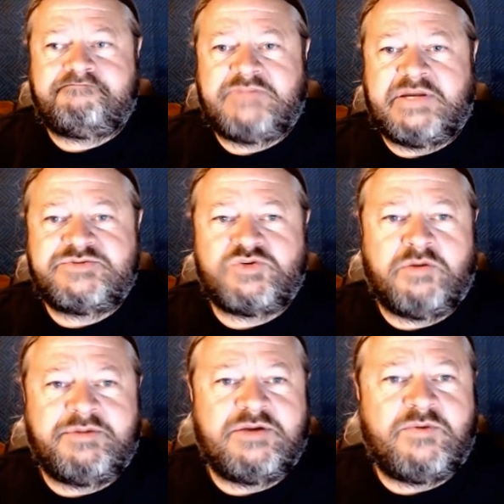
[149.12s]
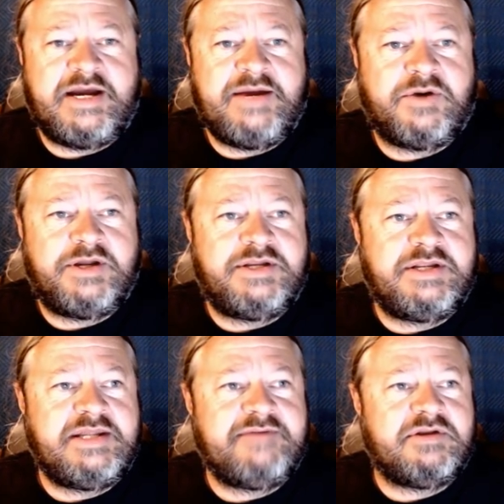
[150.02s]
absorbed in a way where you
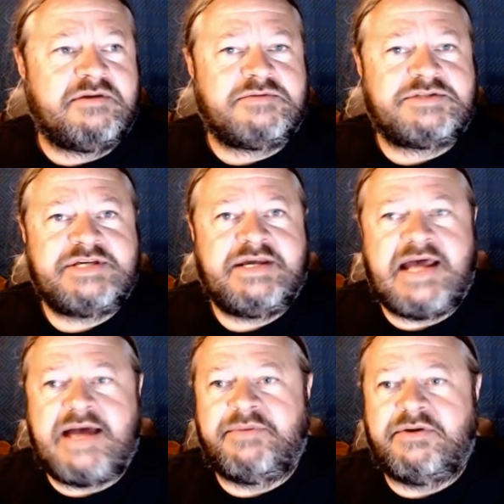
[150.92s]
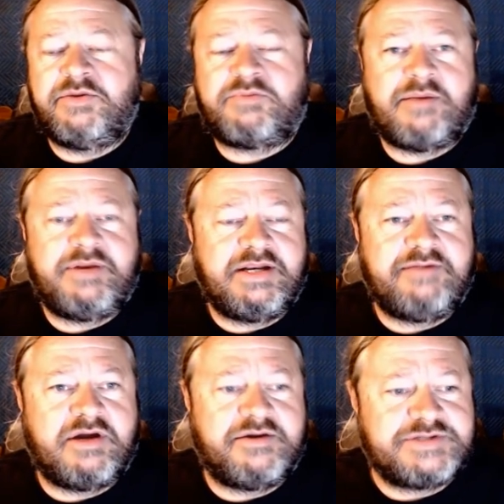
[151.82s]
didn't even see it happen, or you probably didn't
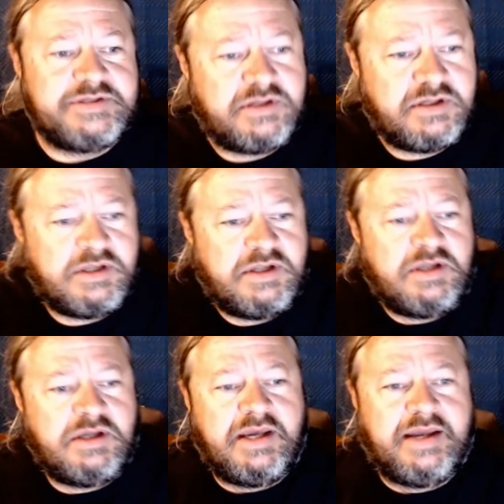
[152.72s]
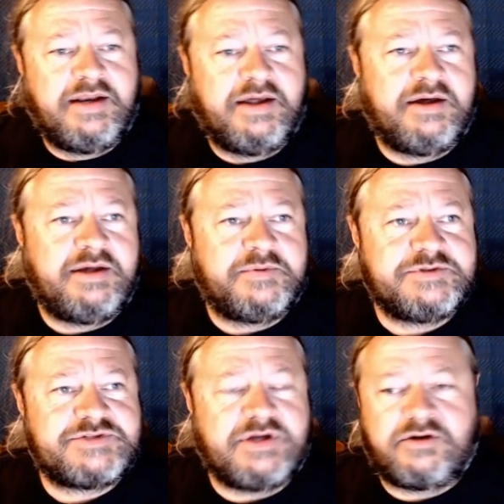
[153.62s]
even notice it and uh, it
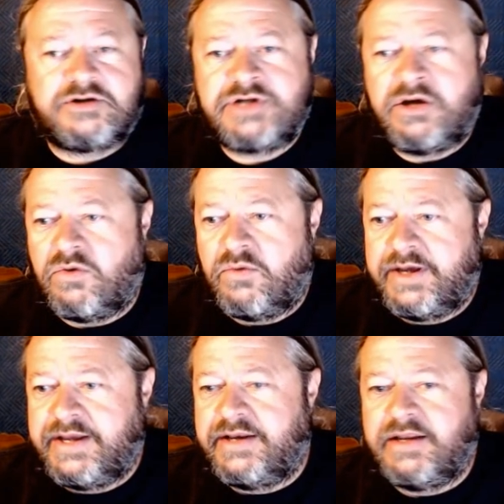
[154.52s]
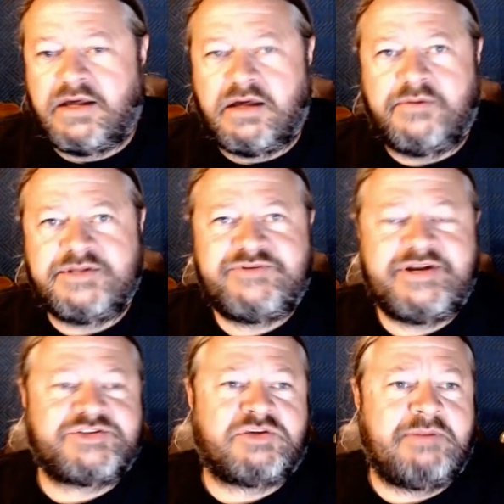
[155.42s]
was under control. And uh, this
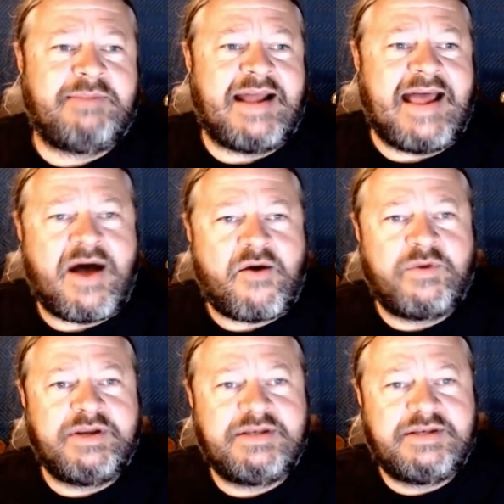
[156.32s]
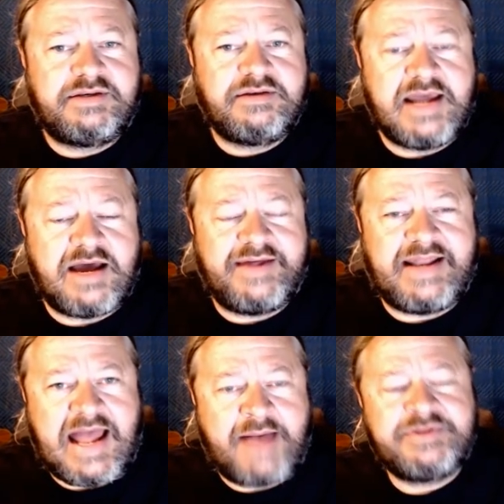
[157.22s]
video is going to be about how we how that
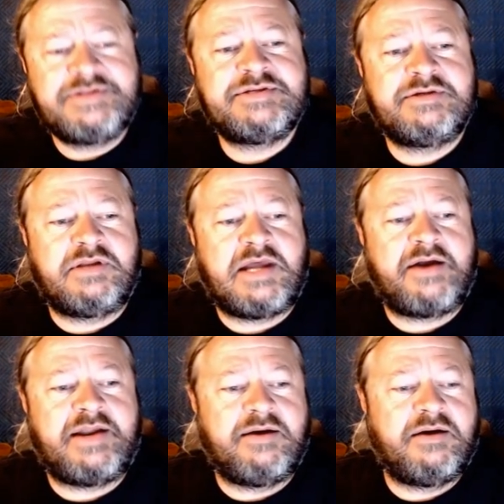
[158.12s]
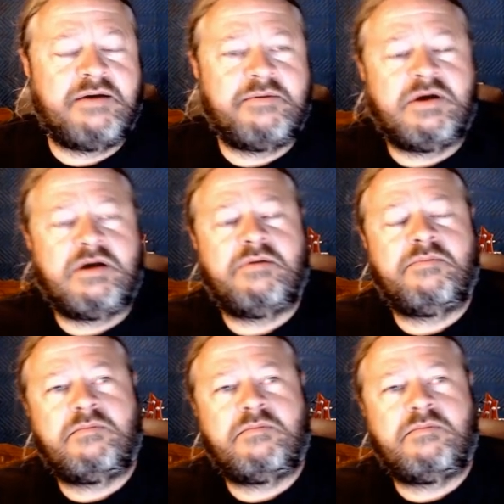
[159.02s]
happens and how uh, uh,